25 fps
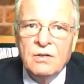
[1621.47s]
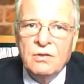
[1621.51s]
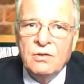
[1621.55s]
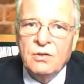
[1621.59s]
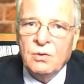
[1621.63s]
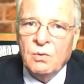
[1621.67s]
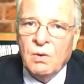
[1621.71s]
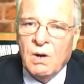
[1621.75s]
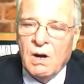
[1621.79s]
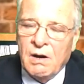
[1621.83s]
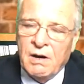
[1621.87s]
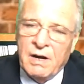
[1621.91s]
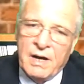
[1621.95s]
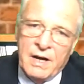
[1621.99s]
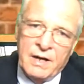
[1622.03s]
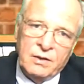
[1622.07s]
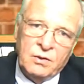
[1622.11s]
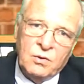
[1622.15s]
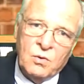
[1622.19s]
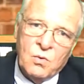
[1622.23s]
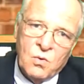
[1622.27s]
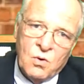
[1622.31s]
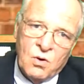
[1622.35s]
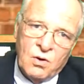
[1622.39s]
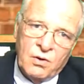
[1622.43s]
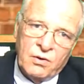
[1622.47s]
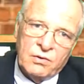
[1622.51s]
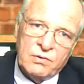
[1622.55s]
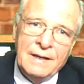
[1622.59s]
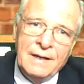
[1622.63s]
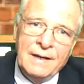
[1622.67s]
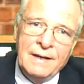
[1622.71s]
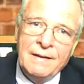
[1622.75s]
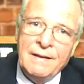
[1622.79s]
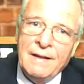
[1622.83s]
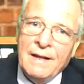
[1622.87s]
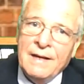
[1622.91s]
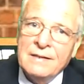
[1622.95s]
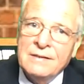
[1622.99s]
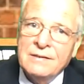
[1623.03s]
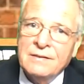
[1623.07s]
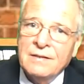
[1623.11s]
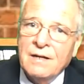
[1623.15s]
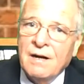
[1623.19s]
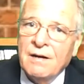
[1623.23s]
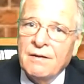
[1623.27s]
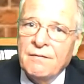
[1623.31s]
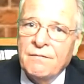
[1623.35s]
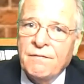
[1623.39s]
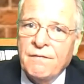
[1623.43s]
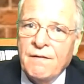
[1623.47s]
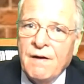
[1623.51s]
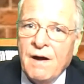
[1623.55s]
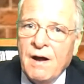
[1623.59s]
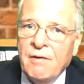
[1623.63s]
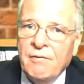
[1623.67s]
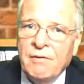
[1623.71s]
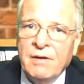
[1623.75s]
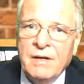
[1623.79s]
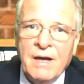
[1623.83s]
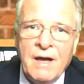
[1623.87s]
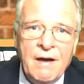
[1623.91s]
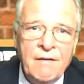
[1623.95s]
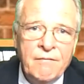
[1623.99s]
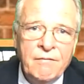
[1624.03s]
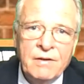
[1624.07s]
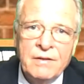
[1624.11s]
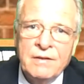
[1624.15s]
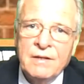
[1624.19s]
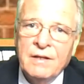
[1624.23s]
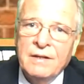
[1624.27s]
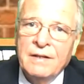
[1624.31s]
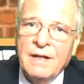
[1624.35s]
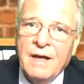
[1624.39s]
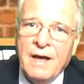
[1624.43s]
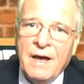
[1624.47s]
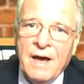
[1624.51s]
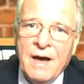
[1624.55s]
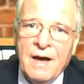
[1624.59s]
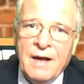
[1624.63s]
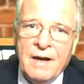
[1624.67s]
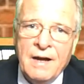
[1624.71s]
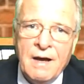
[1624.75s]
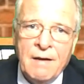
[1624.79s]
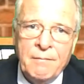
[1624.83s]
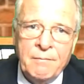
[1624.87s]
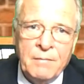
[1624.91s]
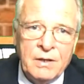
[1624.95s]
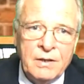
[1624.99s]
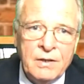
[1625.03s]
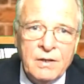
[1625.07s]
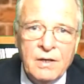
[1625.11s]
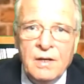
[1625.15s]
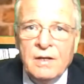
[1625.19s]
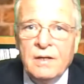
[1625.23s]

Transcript: to our headquarters, and they started firing everything they had at me.